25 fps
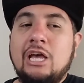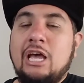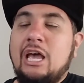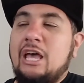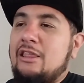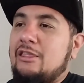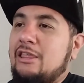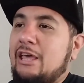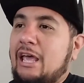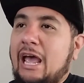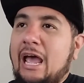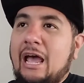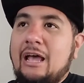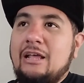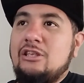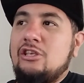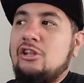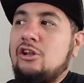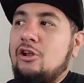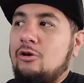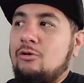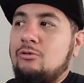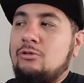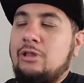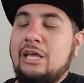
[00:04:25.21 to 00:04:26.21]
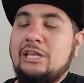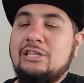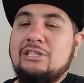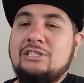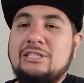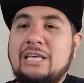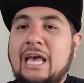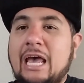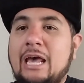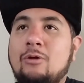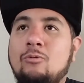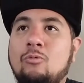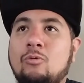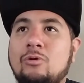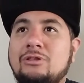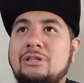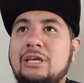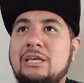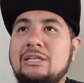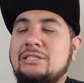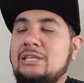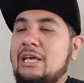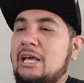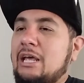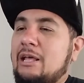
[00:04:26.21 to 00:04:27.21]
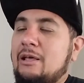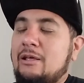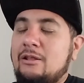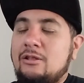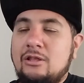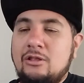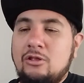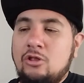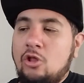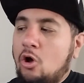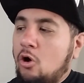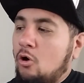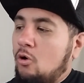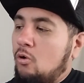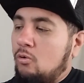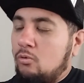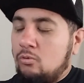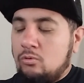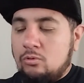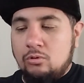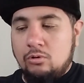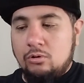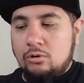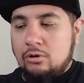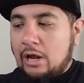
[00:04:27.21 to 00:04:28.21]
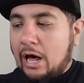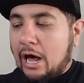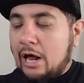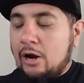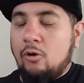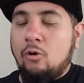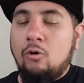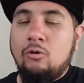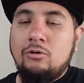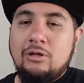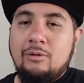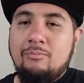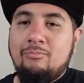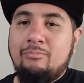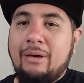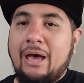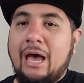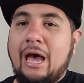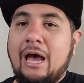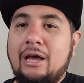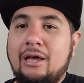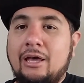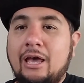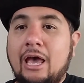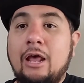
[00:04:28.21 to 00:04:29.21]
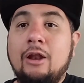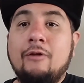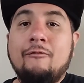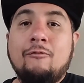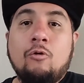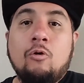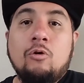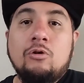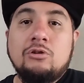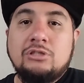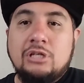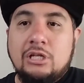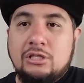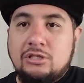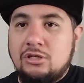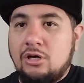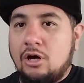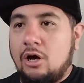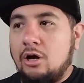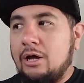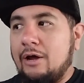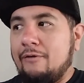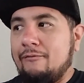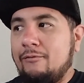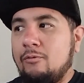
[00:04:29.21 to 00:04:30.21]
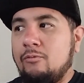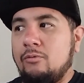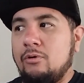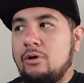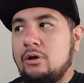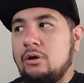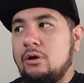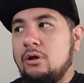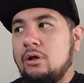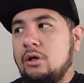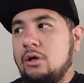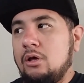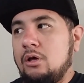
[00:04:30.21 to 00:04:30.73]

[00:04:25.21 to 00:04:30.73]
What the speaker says: they, like, saying what they say, no, not holding back, and of course, that song, everyone,